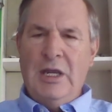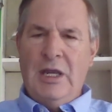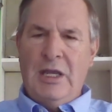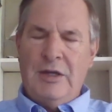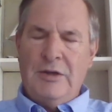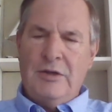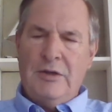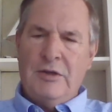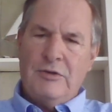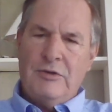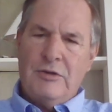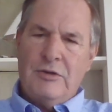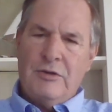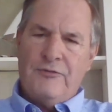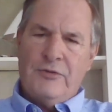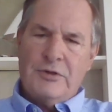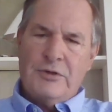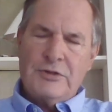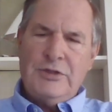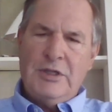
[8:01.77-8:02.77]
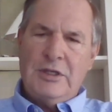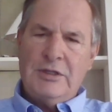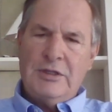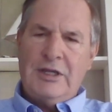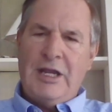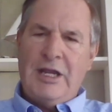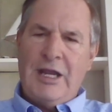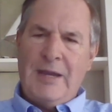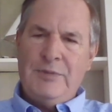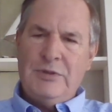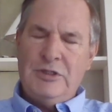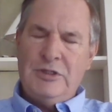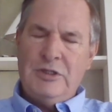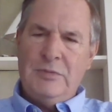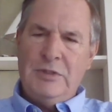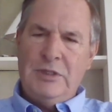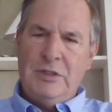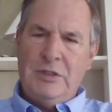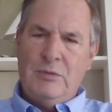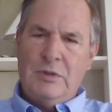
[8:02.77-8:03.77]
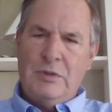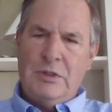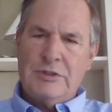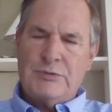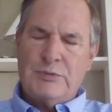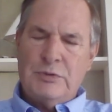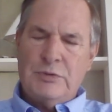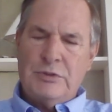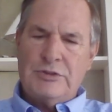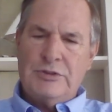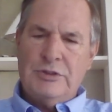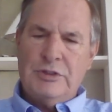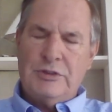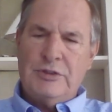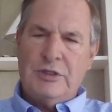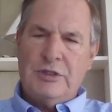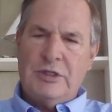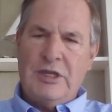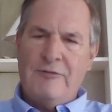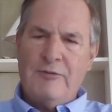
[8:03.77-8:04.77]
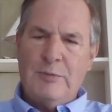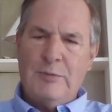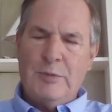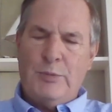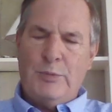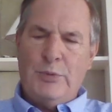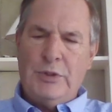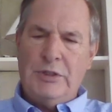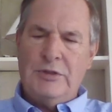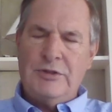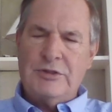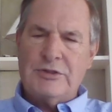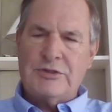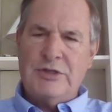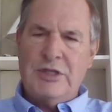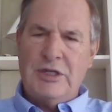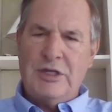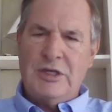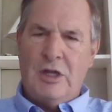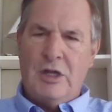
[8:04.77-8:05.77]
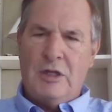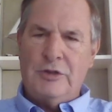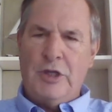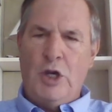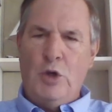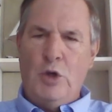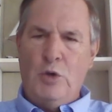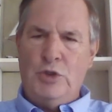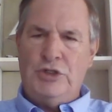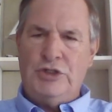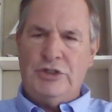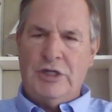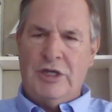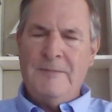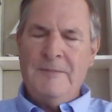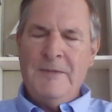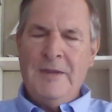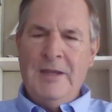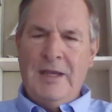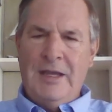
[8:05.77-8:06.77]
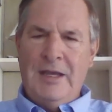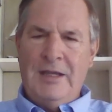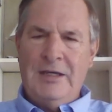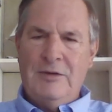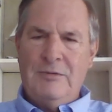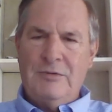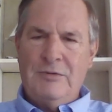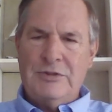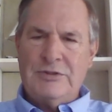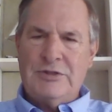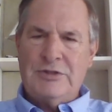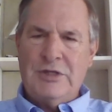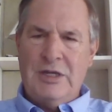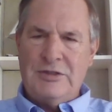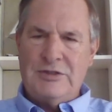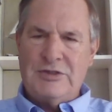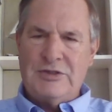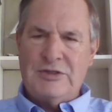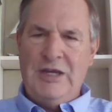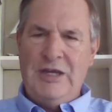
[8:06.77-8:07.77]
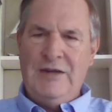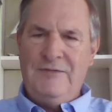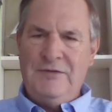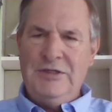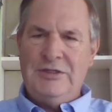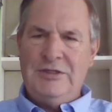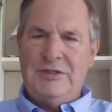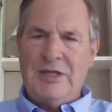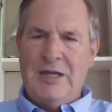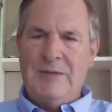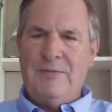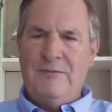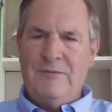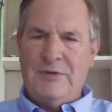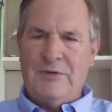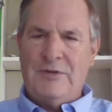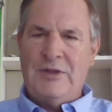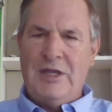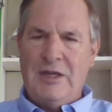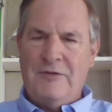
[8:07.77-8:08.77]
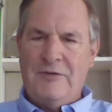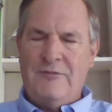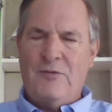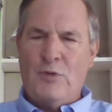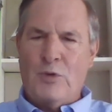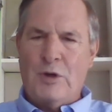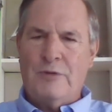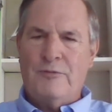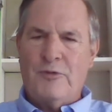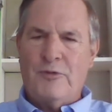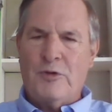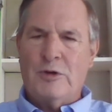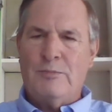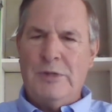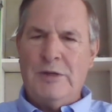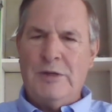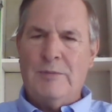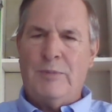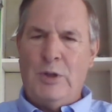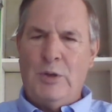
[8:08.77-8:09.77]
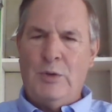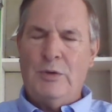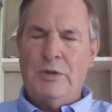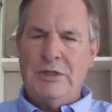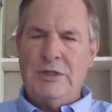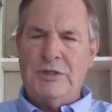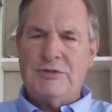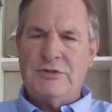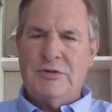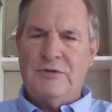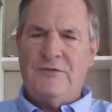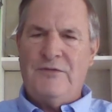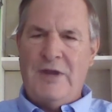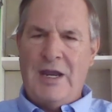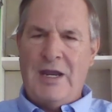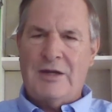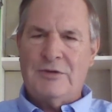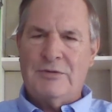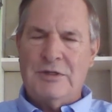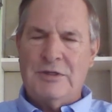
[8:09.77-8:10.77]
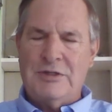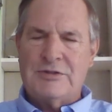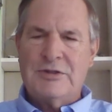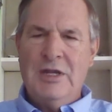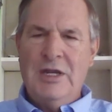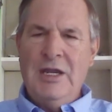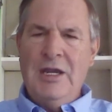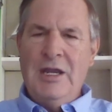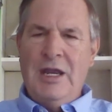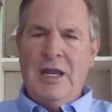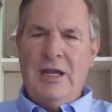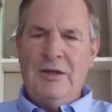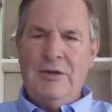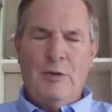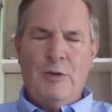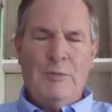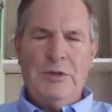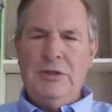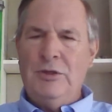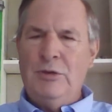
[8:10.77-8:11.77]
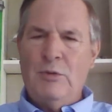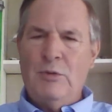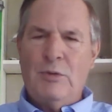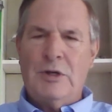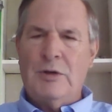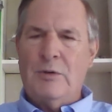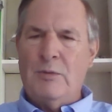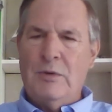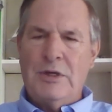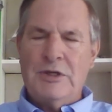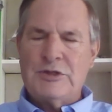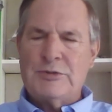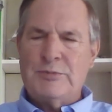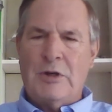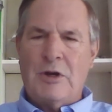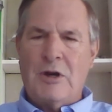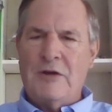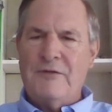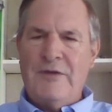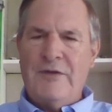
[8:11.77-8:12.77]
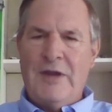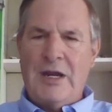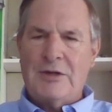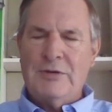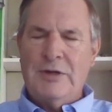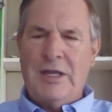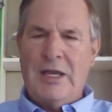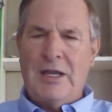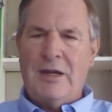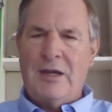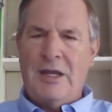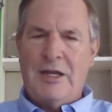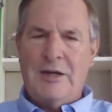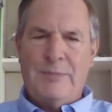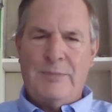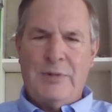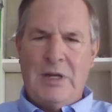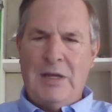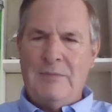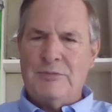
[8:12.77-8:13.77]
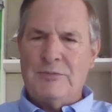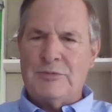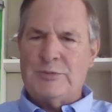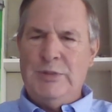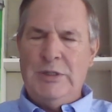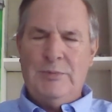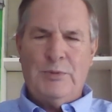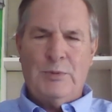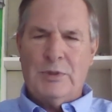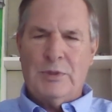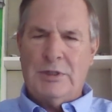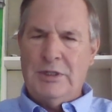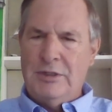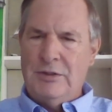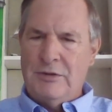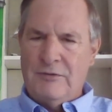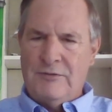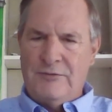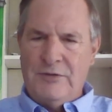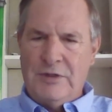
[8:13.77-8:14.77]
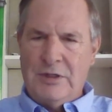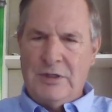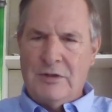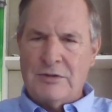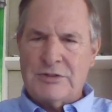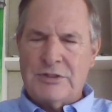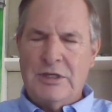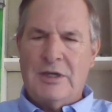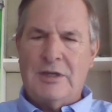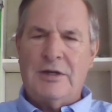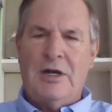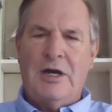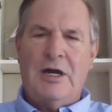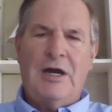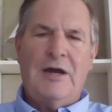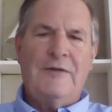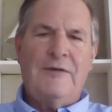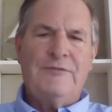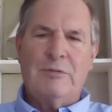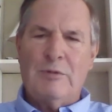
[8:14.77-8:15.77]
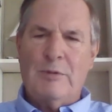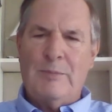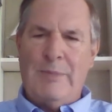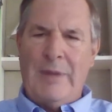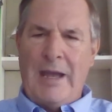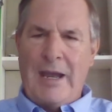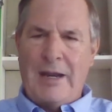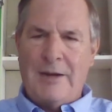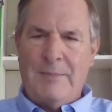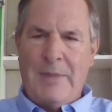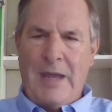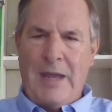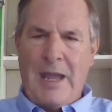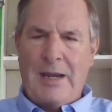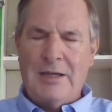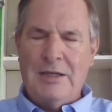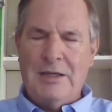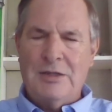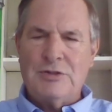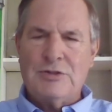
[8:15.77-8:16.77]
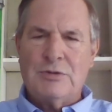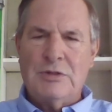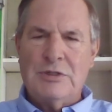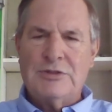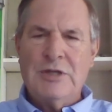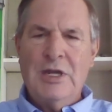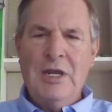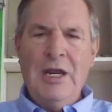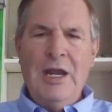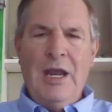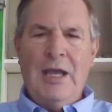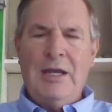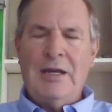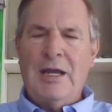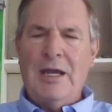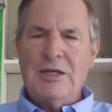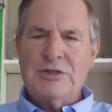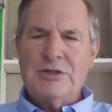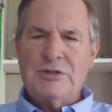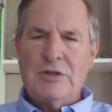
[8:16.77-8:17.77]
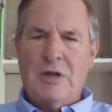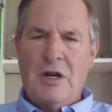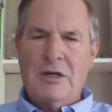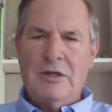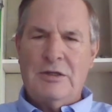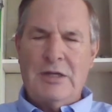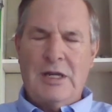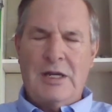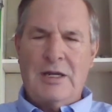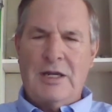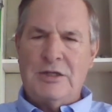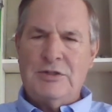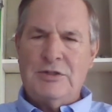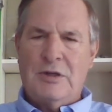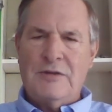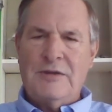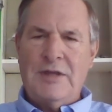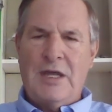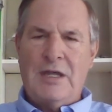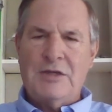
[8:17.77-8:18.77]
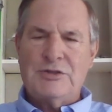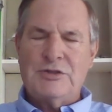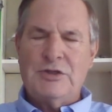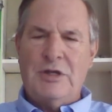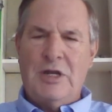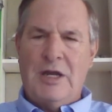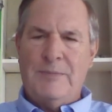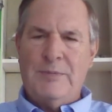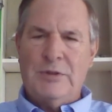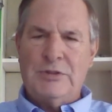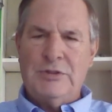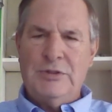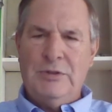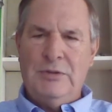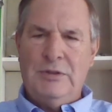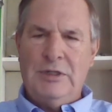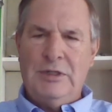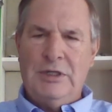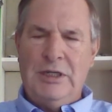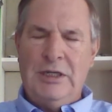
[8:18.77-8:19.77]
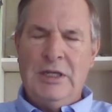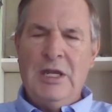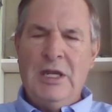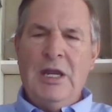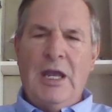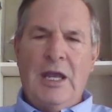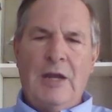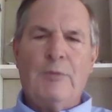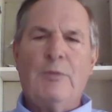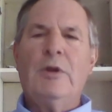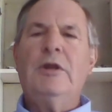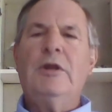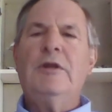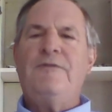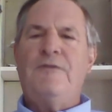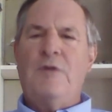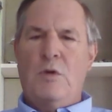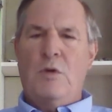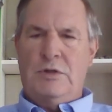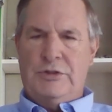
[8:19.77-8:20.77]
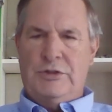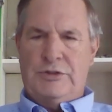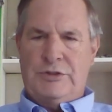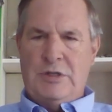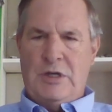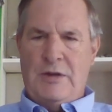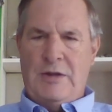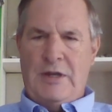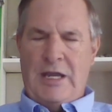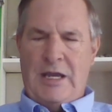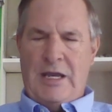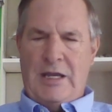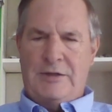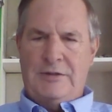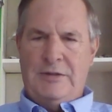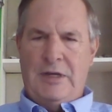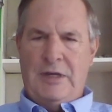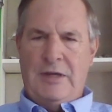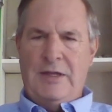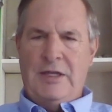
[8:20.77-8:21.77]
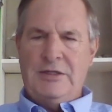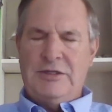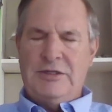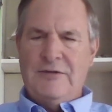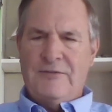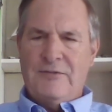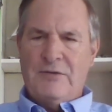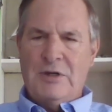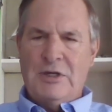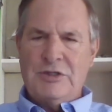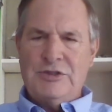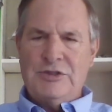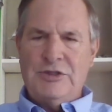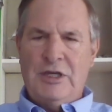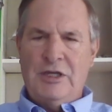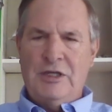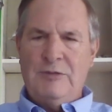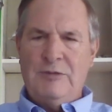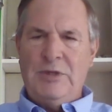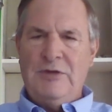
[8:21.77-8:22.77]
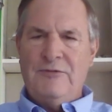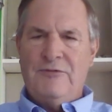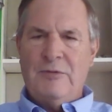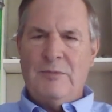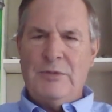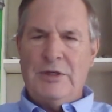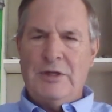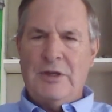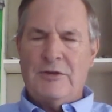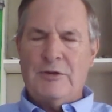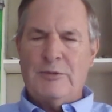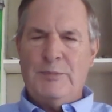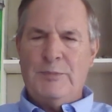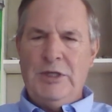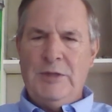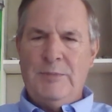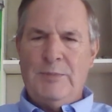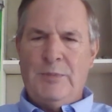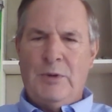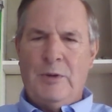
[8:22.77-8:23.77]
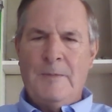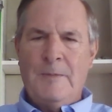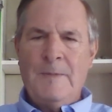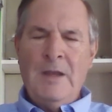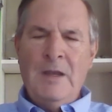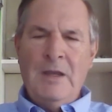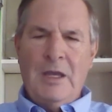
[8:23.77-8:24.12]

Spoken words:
And the first thing that happened to me was that the government put in this thing called OSHA. And it was a safety type of a thing for employees in factories. And nobody knew what it was, but our factory had a lot of problems. People were getting their fingers cut off. There were back injuries. And I took that as an opportunity and really focused on that. And that differentiated me from the other people.